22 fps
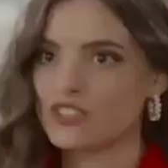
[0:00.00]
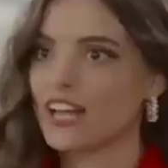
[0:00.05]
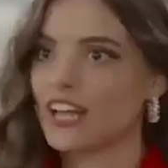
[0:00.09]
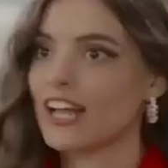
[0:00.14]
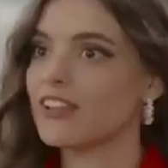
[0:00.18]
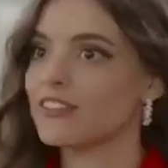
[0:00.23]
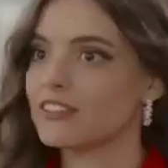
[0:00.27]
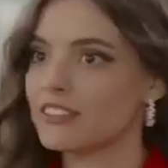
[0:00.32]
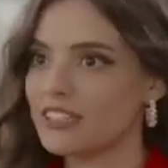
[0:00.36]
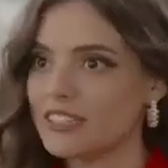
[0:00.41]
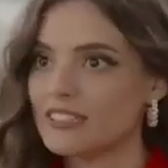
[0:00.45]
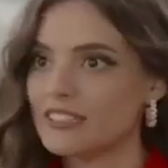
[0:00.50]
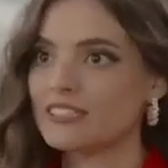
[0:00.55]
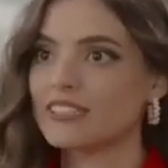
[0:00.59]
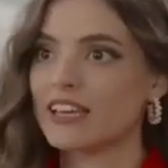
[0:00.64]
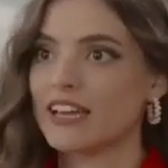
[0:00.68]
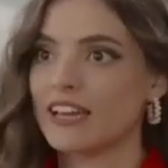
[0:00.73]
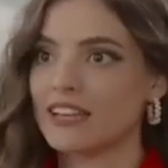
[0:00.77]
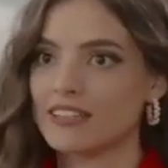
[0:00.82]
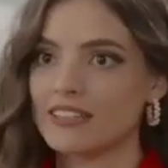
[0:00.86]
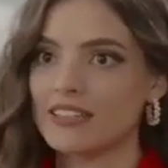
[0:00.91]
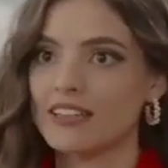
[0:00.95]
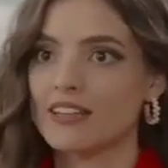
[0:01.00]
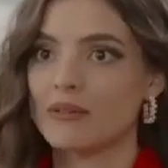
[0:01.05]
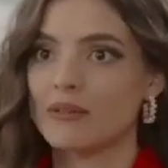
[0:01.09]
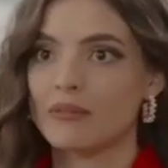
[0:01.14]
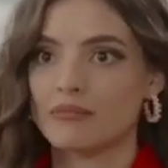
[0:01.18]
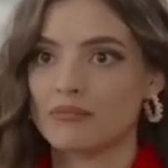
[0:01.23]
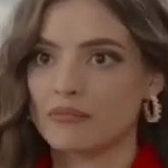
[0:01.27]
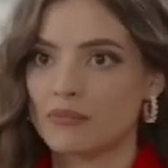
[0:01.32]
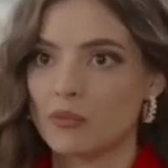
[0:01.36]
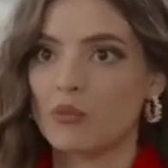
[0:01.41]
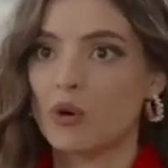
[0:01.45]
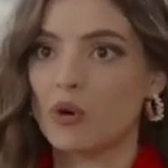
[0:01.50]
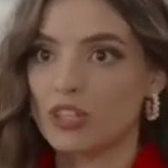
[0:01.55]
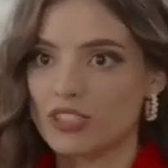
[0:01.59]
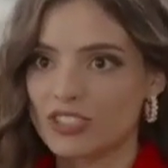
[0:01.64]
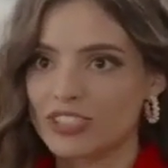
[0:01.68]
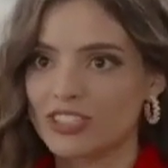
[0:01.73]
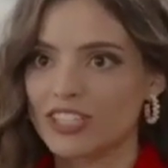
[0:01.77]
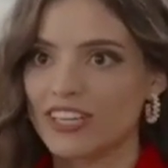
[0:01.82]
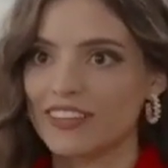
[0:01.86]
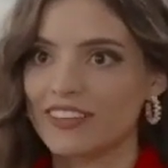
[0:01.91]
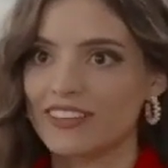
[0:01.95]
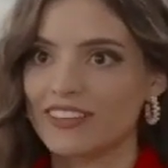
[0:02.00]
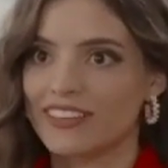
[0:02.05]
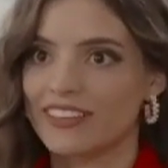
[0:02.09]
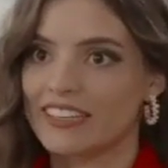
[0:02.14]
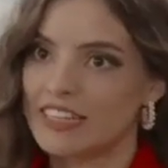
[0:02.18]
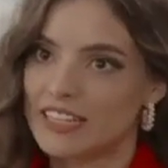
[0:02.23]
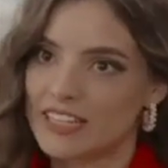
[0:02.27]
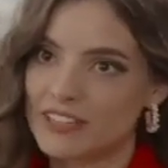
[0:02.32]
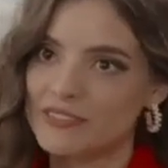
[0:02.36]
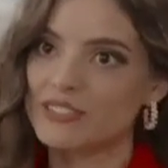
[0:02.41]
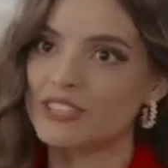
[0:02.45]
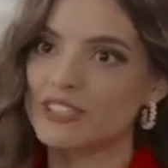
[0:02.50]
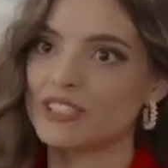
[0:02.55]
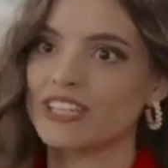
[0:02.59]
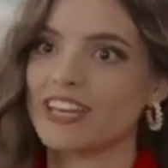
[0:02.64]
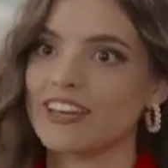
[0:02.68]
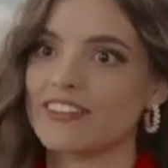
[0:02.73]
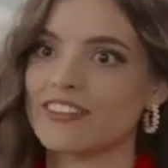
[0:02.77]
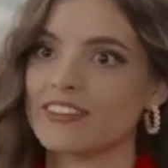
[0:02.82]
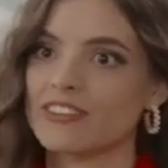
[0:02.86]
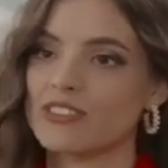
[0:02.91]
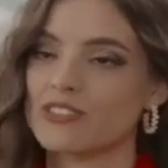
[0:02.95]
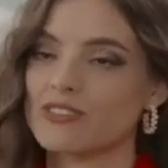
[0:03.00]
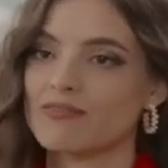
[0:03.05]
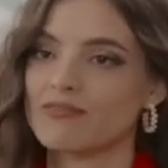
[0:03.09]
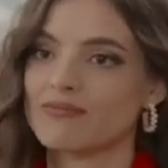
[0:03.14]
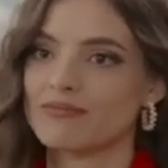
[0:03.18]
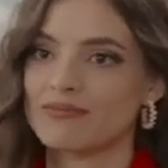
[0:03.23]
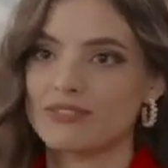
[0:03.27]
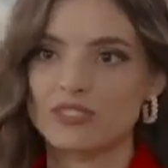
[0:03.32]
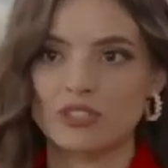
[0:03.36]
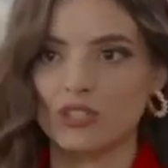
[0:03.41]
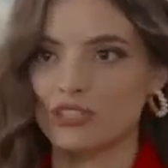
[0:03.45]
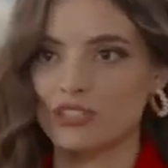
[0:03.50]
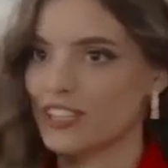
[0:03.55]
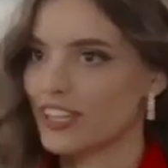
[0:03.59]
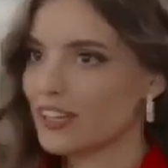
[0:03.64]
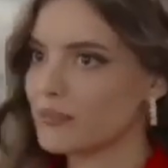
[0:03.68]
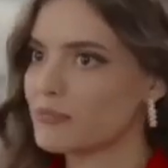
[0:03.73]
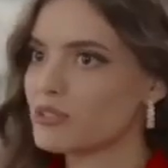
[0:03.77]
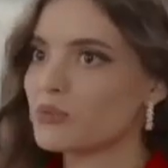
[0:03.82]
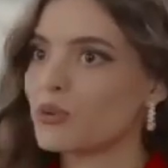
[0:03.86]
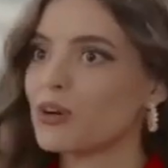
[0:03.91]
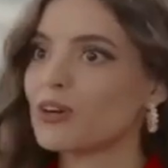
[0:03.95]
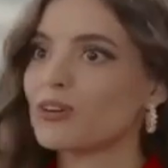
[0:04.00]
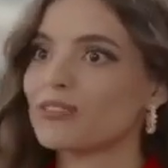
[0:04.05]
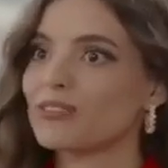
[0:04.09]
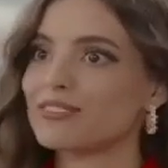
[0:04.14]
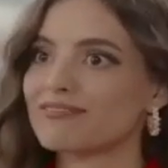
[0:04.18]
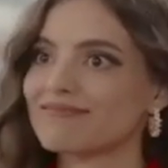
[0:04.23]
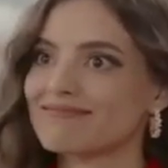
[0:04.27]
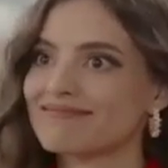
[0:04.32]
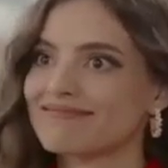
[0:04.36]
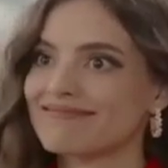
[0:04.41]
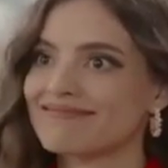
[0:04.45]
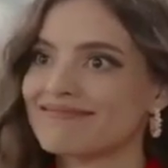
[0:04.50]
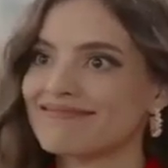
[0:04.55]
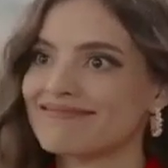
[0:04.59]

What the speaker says: nationalities can work together and live together, just like Miss World.